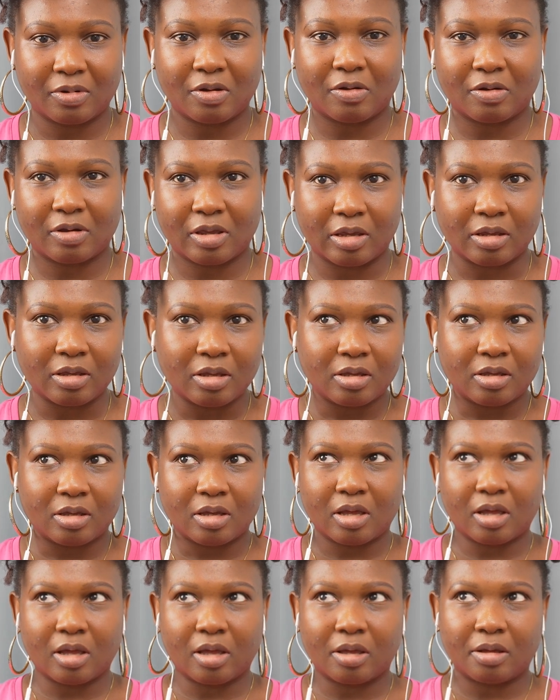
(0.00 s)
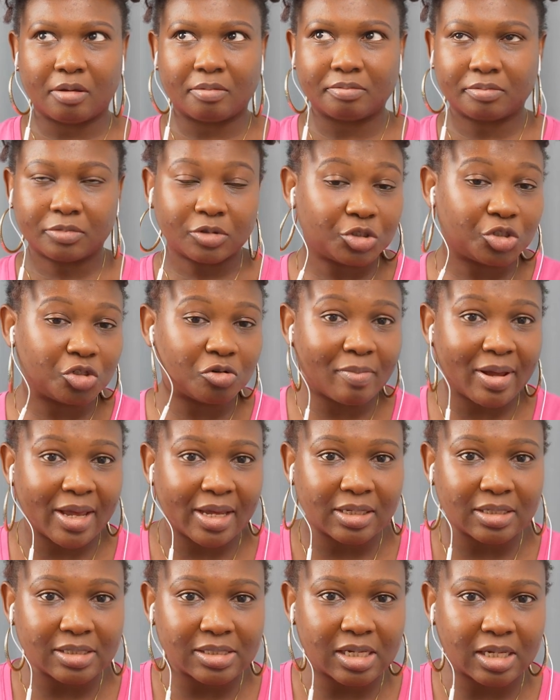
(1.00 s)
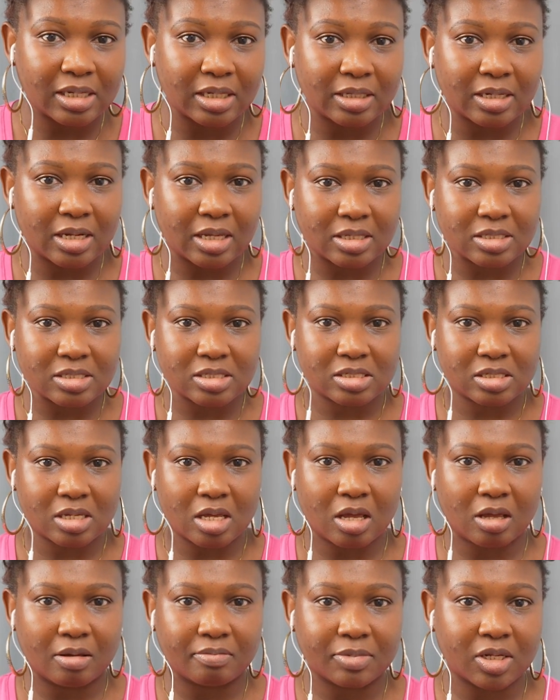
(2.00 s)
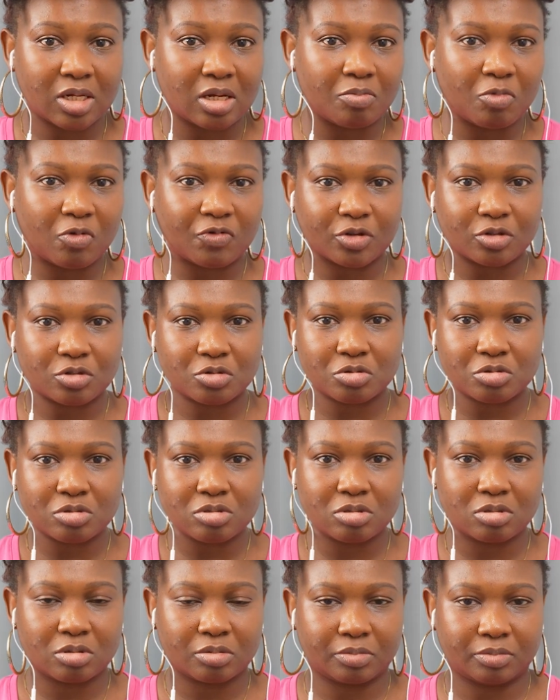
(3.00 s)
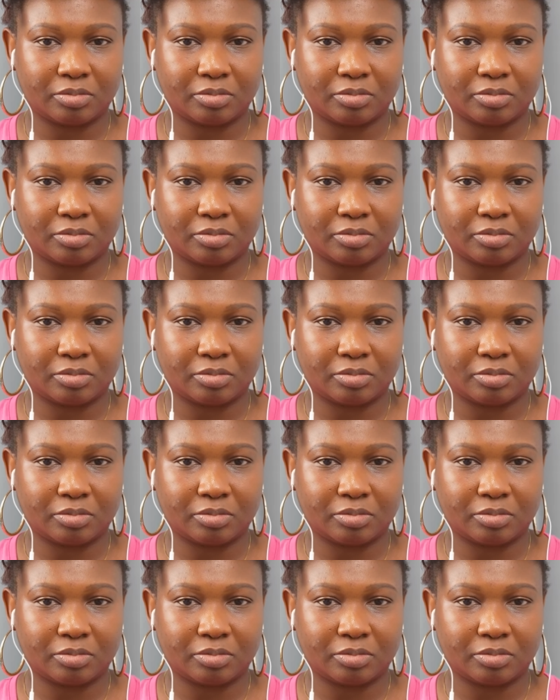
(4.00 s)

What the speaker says: okay. Do you mind telling us the name of your school?